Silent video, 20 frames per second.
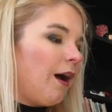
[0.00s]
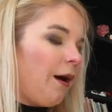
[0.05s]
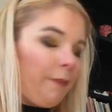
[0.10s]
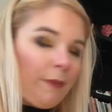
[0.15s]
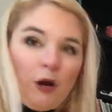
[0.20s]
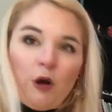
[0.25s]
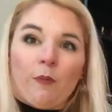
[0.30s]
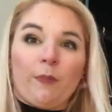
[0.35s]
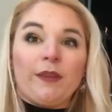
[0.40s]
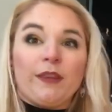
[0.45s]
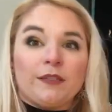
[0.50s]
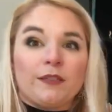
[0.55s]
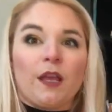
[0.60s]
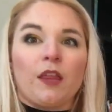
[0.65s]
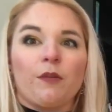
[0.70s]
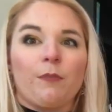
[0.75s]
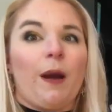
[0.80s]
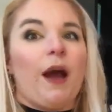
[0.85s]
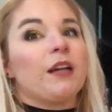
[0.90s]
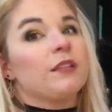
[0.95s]
I'm gonna open this
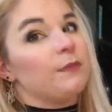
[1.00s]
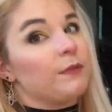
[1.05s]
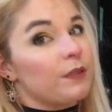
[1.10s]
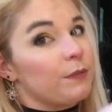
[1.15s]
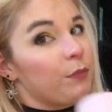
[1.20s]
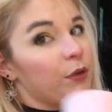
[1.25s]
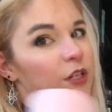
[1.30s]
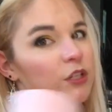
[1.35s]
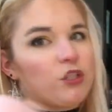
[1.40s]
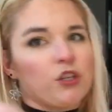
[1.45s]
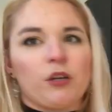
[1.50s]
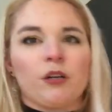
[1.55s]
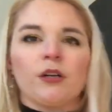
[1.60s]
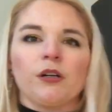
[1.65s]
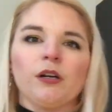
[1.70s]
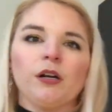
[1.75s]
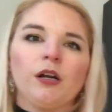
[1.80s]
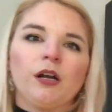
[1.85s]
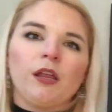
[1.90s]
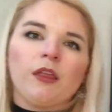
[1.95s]
other box because I'm pretty
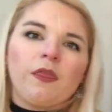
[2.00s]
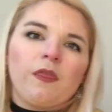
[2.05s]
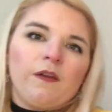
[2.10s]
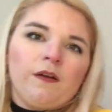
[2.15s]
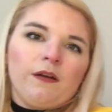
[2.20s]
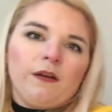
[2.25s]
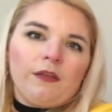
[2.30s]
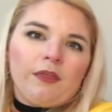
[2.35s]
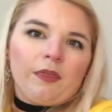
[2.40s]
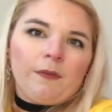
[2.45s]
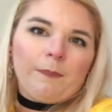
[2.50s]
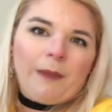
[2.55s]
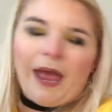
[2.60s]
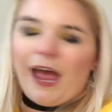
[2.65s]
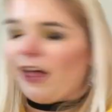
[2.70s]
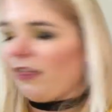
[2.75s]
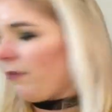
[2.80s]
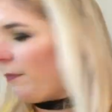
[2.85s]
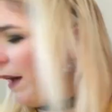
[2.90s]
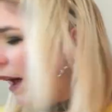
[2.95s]
sure the, the
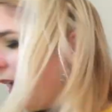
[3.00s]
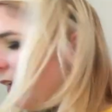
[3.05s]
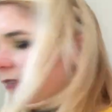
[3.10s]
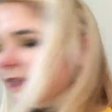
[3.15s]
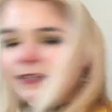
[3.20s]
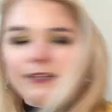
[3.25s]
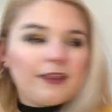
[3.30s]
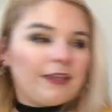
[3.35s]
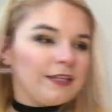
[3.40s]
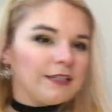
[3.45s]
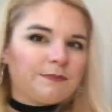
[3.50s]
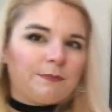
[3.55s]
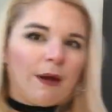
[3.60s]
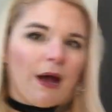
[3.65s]
bath mat is in this